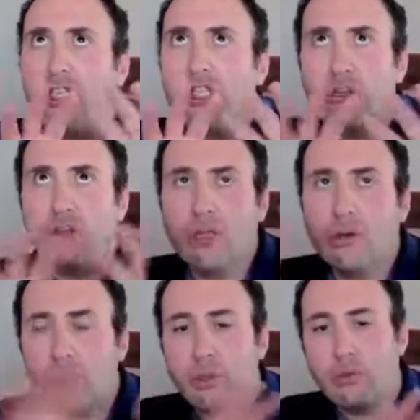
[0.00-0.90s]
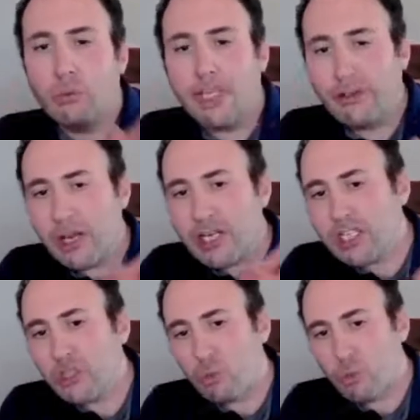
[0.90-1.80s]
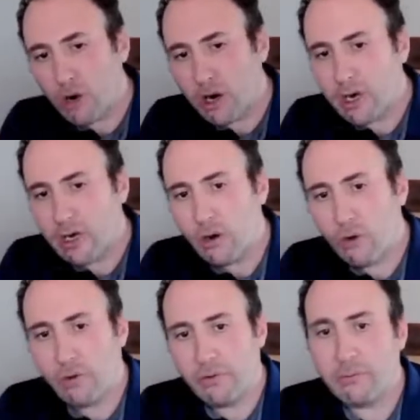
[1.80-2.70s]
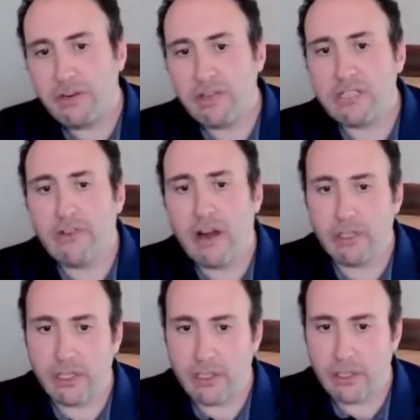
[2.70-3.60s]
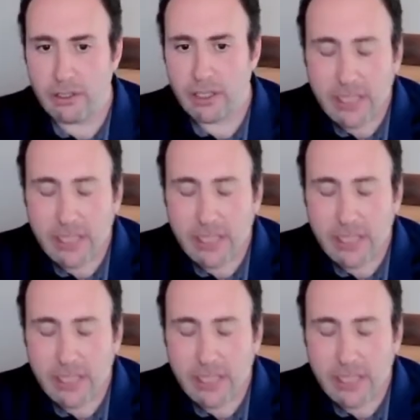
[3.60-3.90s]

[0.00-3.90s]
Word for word: to look what valuations were over the previous five or 10 years.